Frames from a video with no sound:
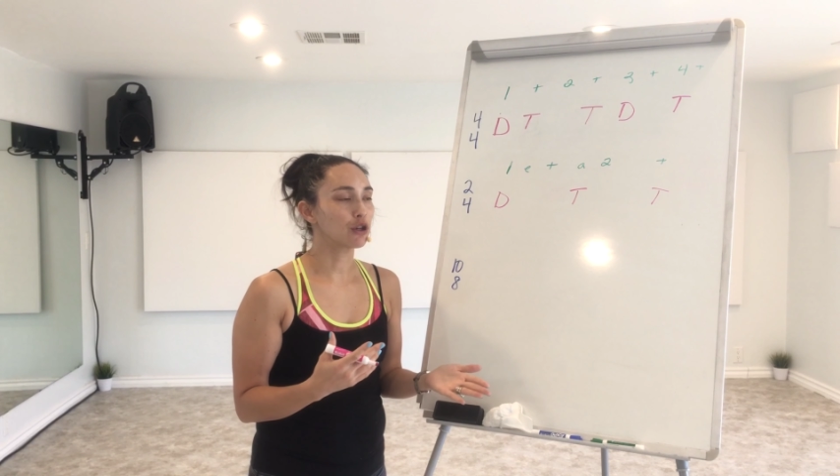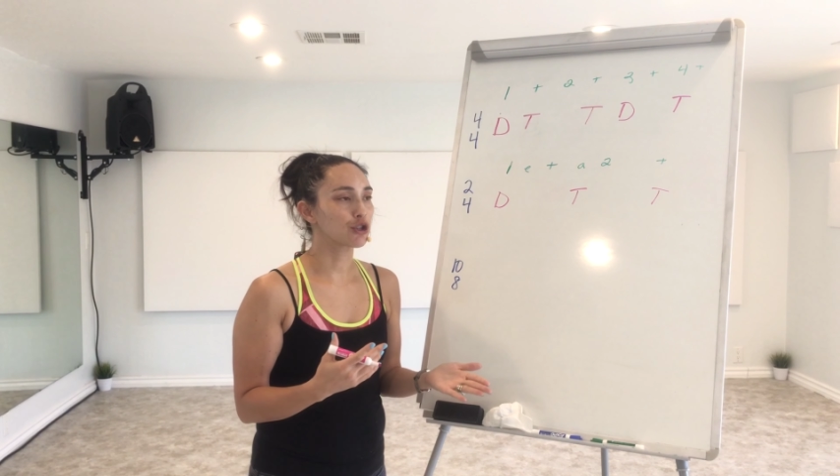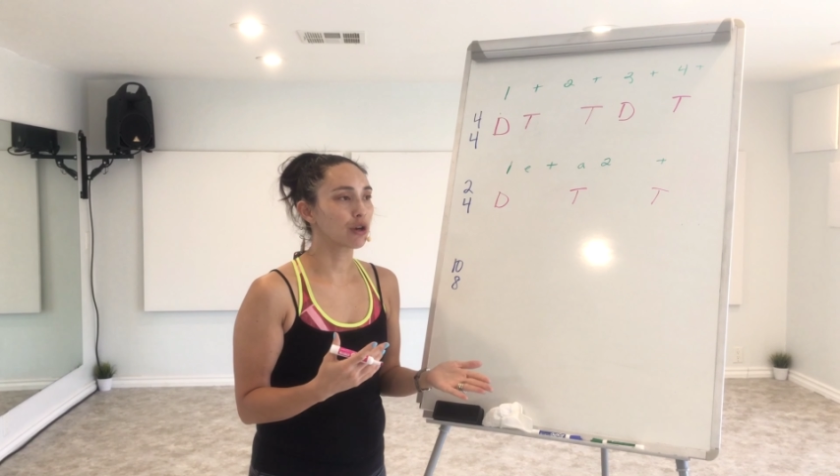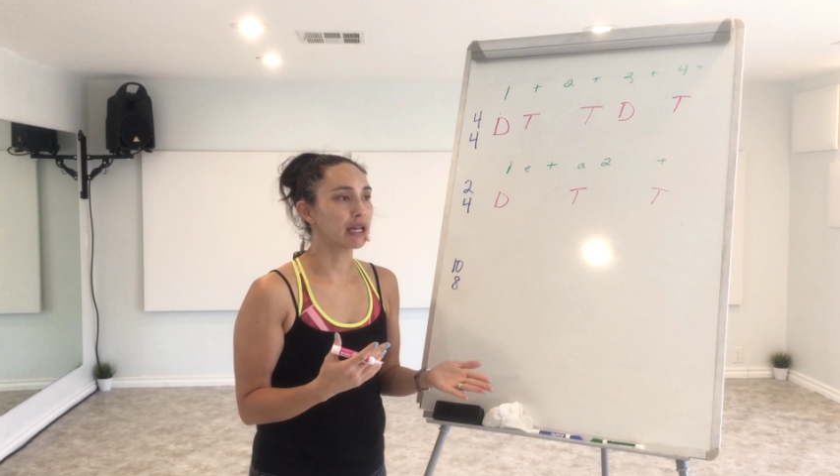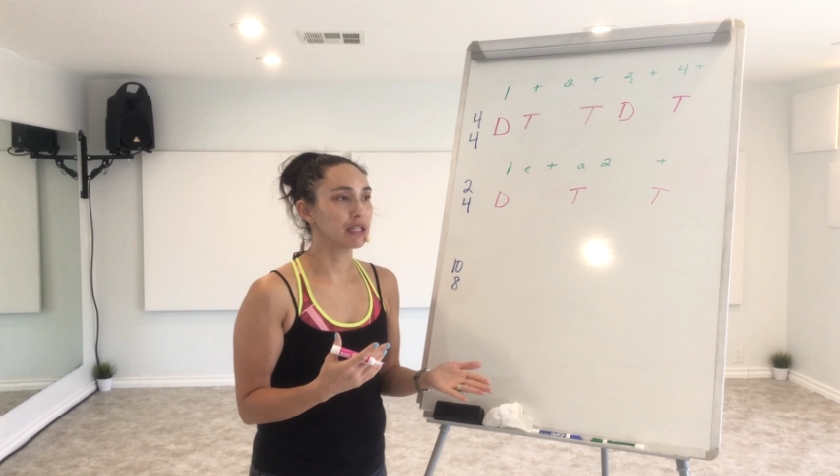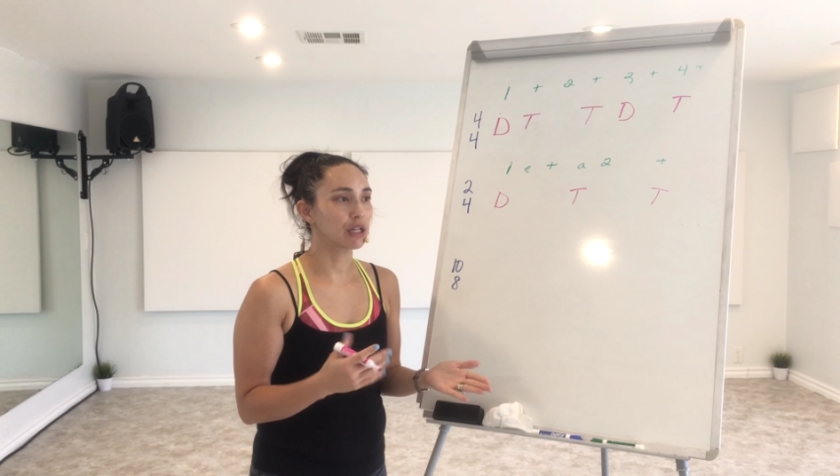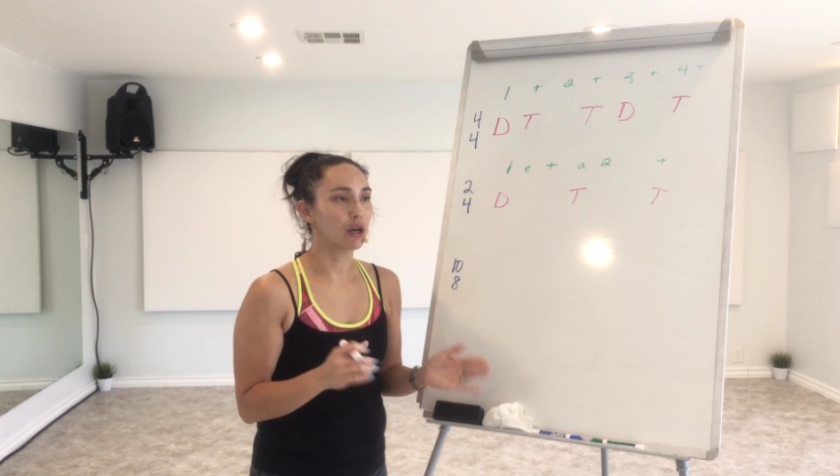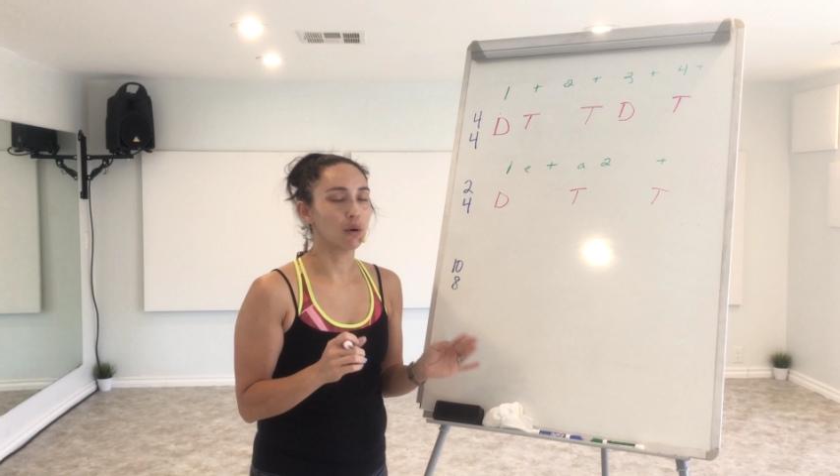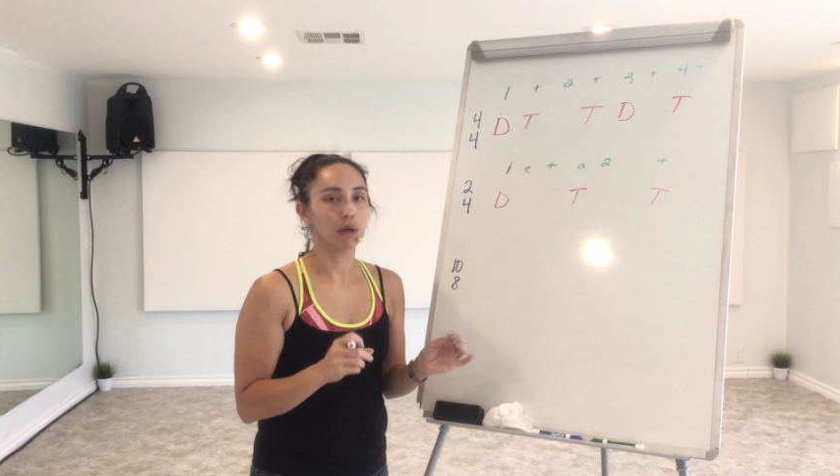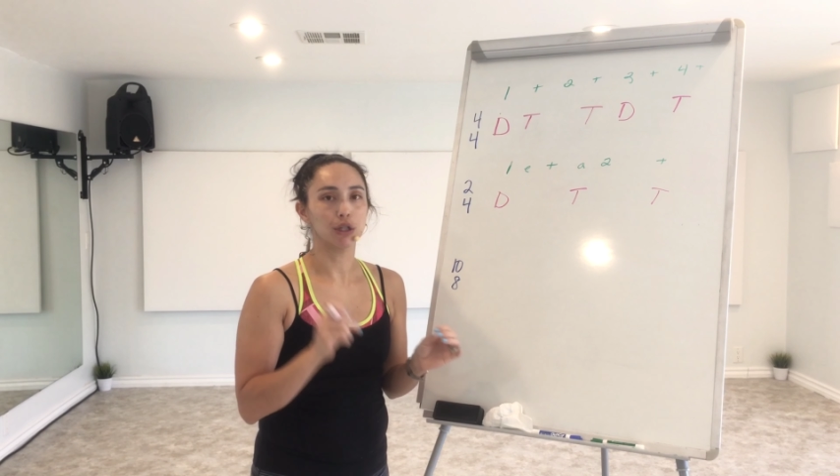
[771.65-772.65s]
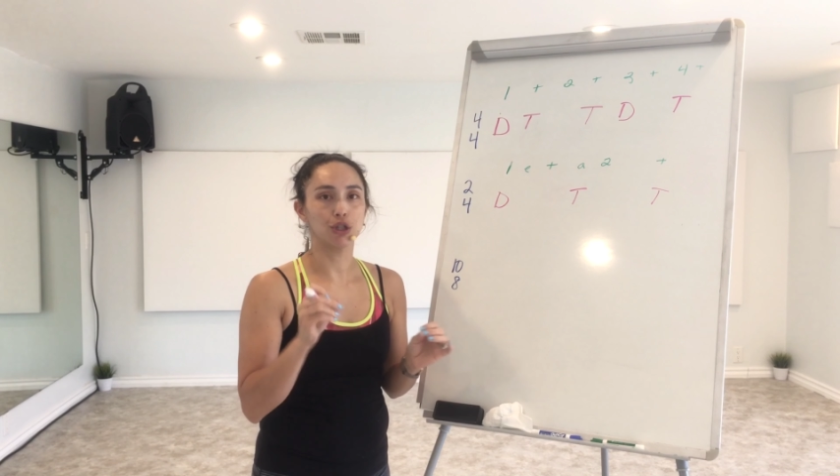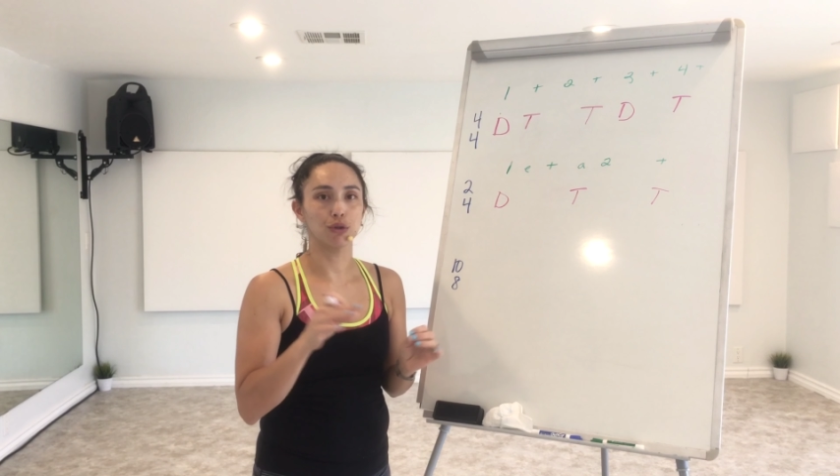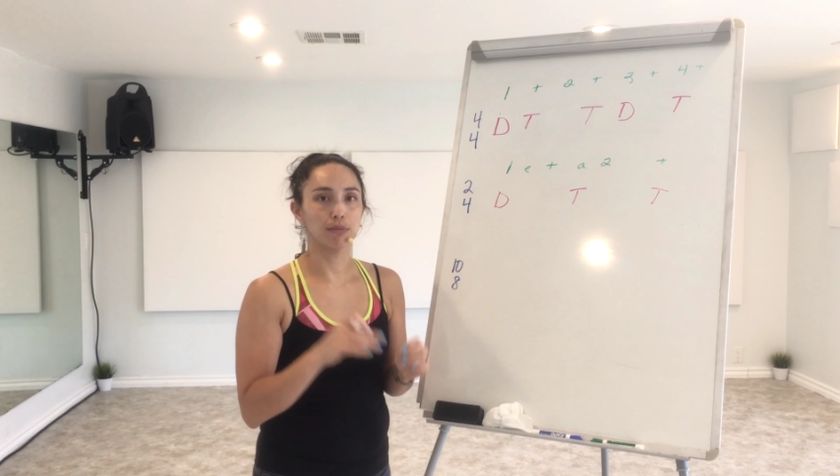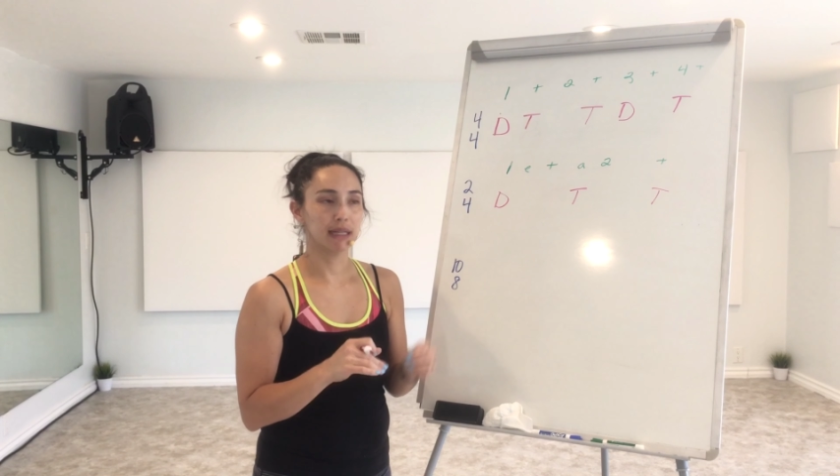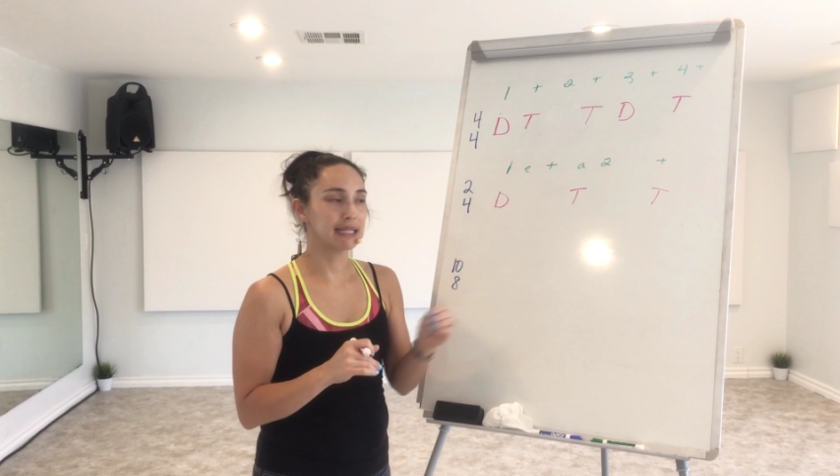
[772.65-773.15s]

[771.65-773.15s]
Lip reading: trying to go doom,